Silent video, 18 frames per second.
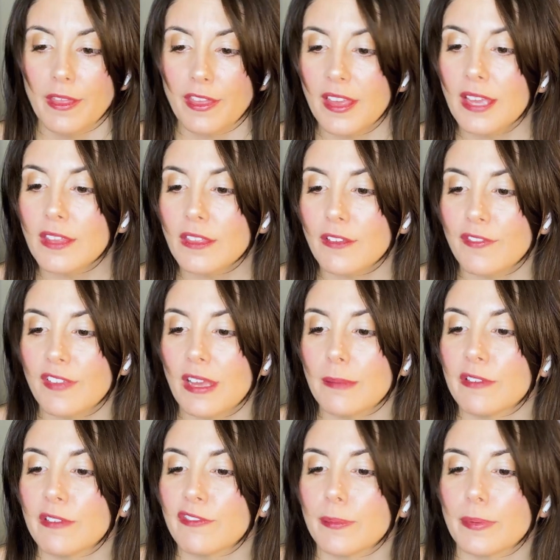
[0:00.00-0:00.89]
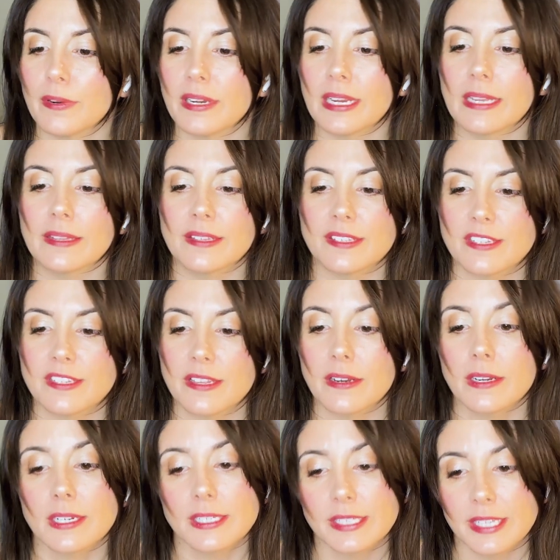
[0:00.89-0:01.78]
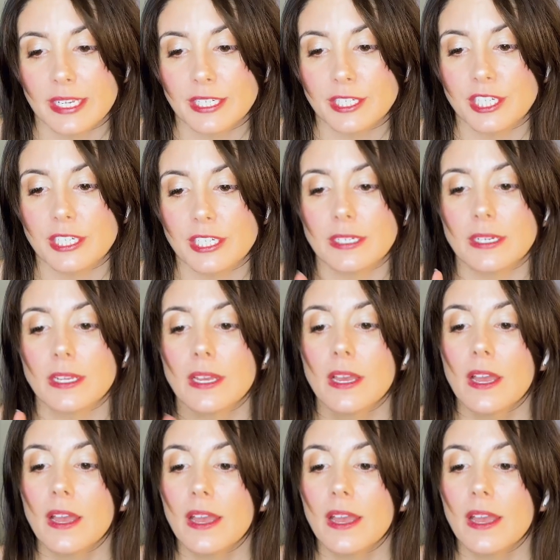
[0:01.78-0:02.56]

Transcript: thank the family for bringing this to their attention,